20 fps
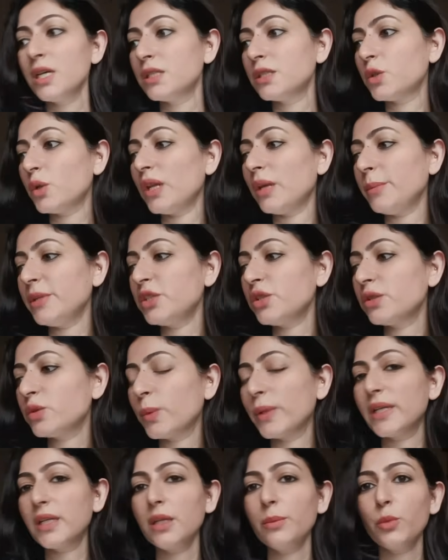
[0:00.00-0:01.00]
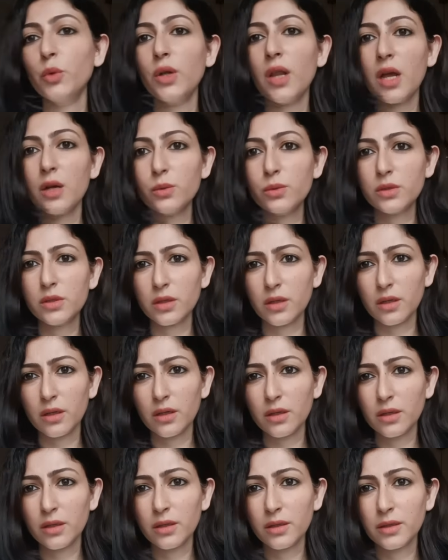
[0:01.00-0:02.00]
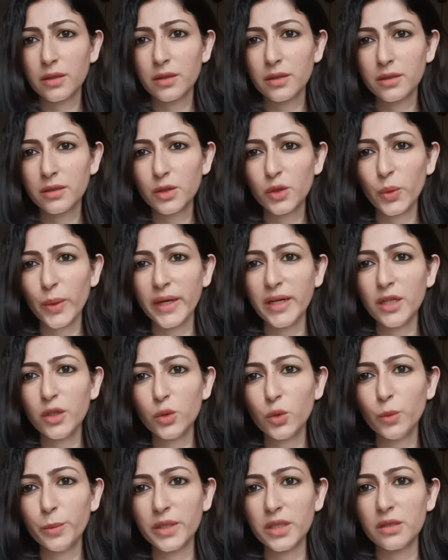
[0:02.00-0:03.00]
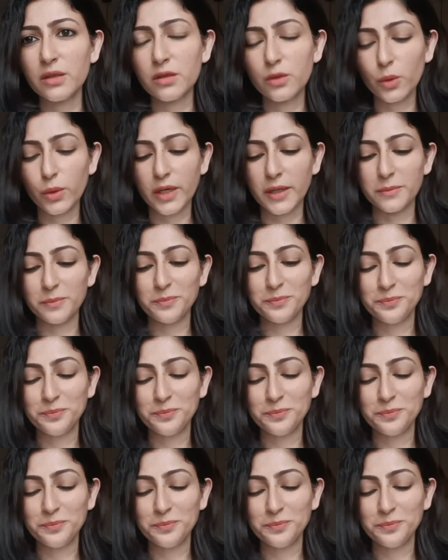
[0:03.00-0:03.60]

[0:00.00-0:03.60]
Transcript: So let me just quickly pull out 22 minutes. Okay.